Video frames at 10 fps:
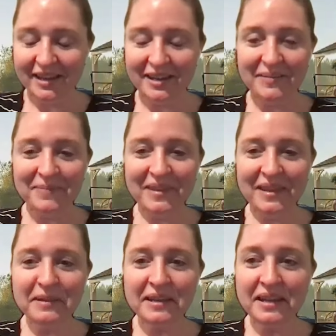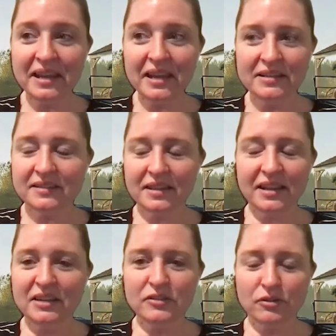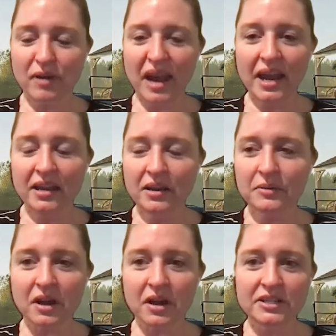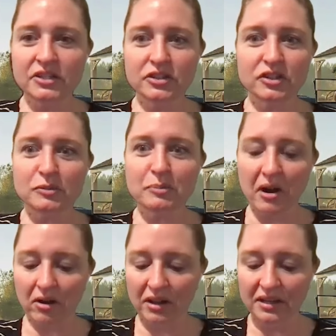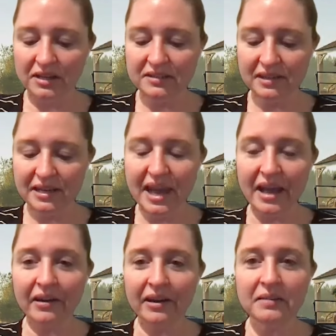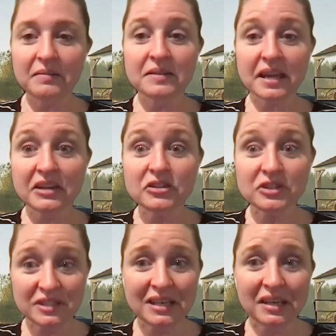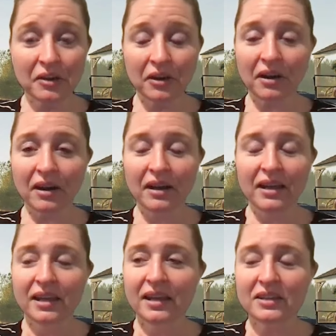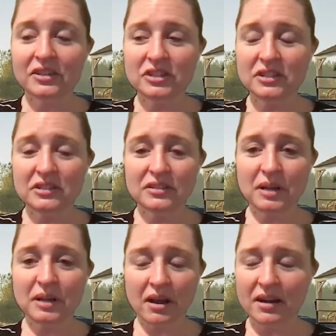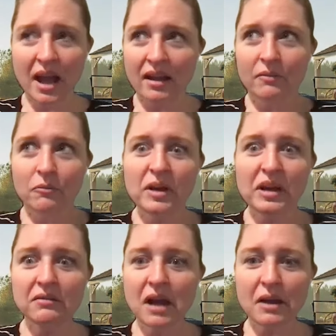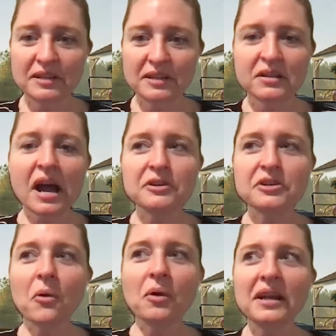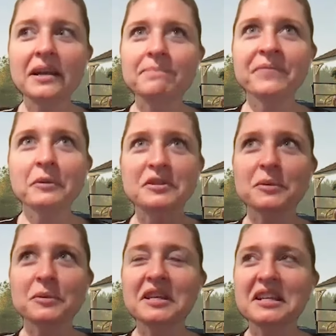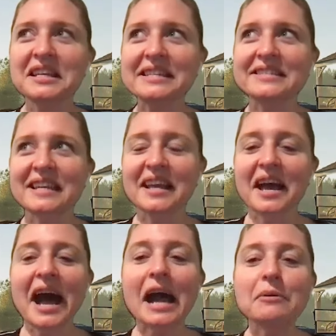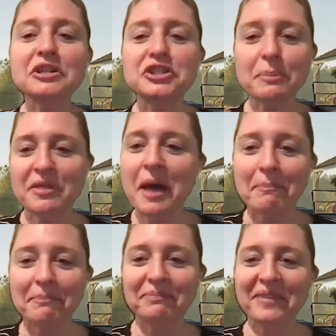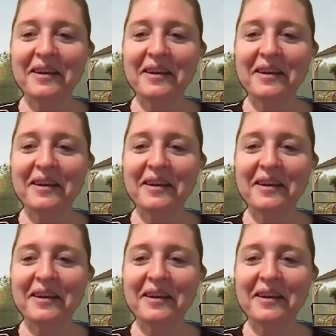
um, I mean, he's he's great. You know, his eyes just sparkle, and he's looking at her, and he's like yeah. interested in her, and she's a sweetheart. Yeah, we. I would. I would totally. What's the word? Be great. I would ship them.